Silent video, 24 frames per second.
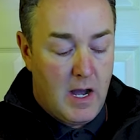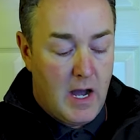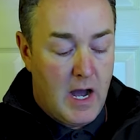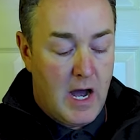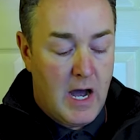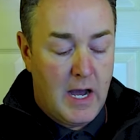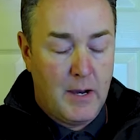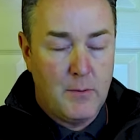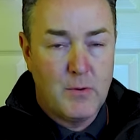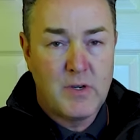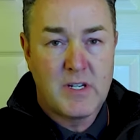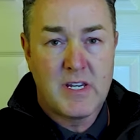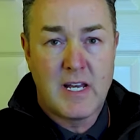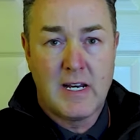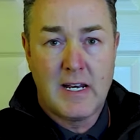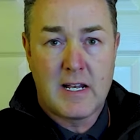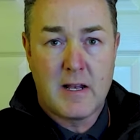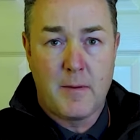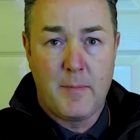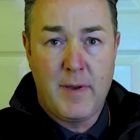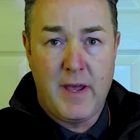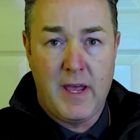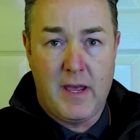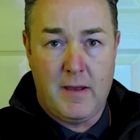I was a
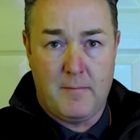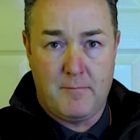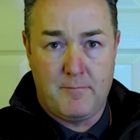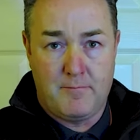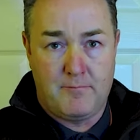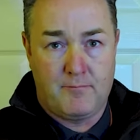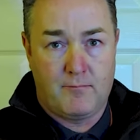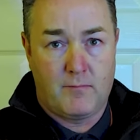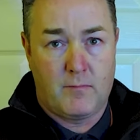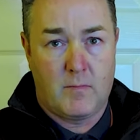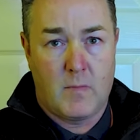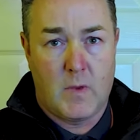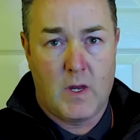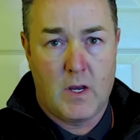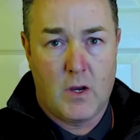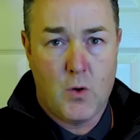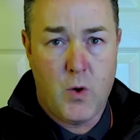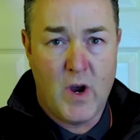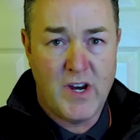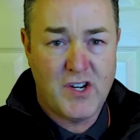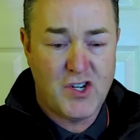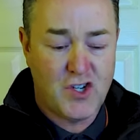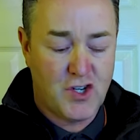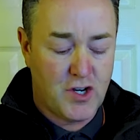little bit
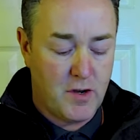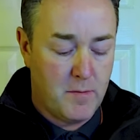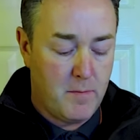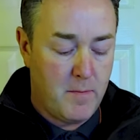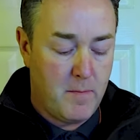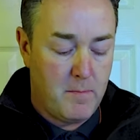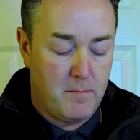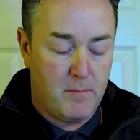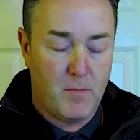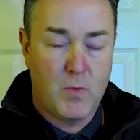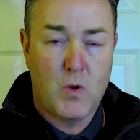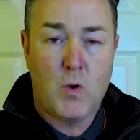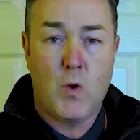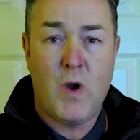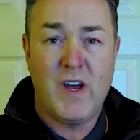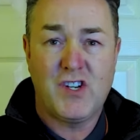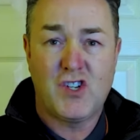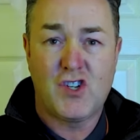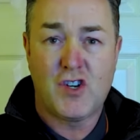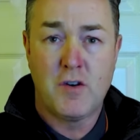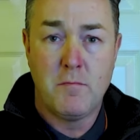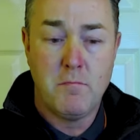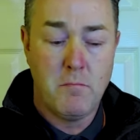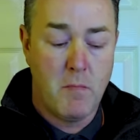question
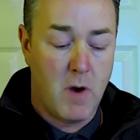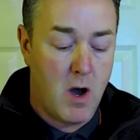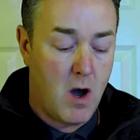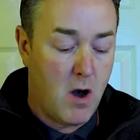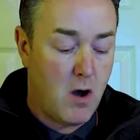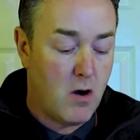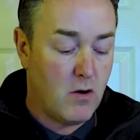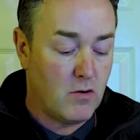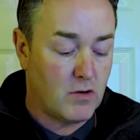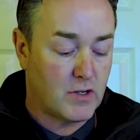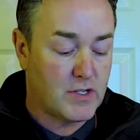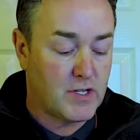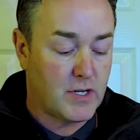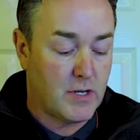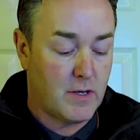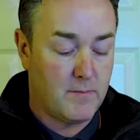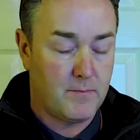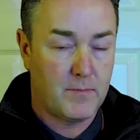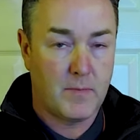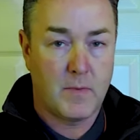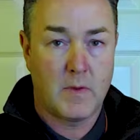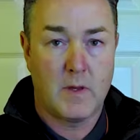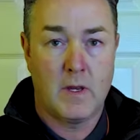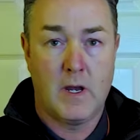marked.
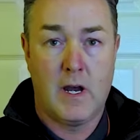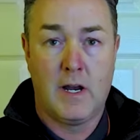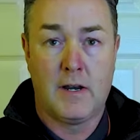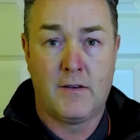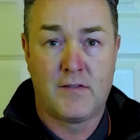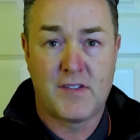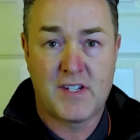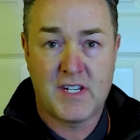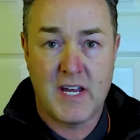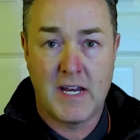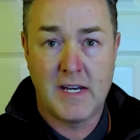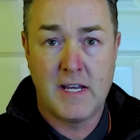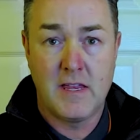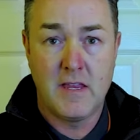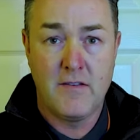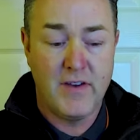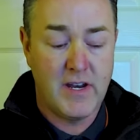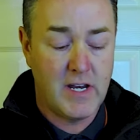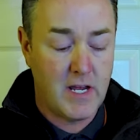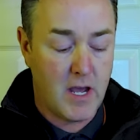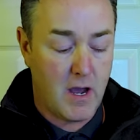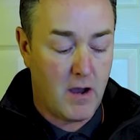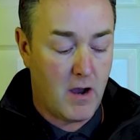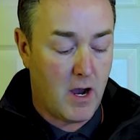And I've said in the
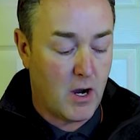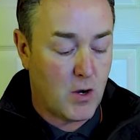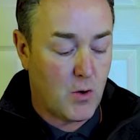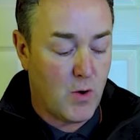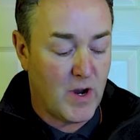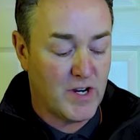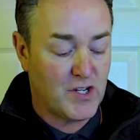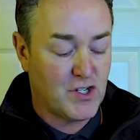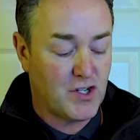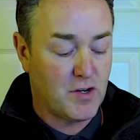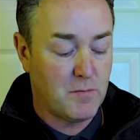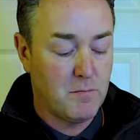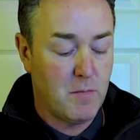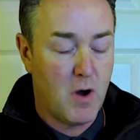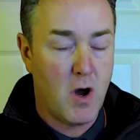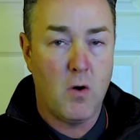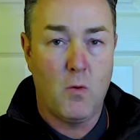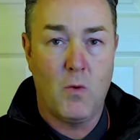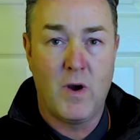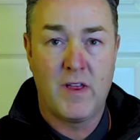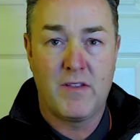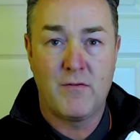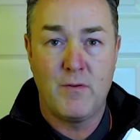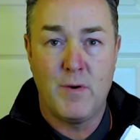video, a question
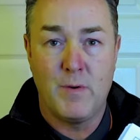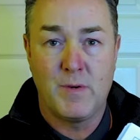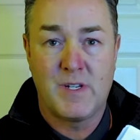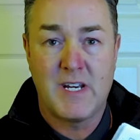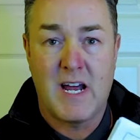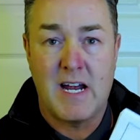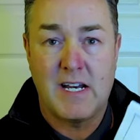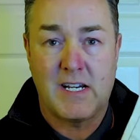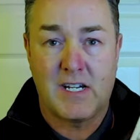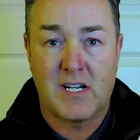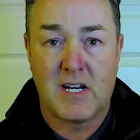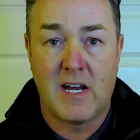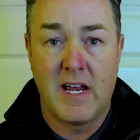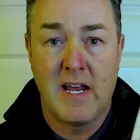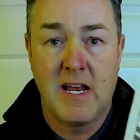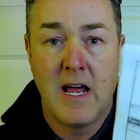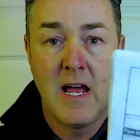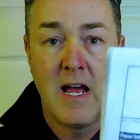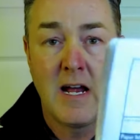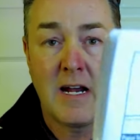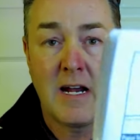mark whether it was actually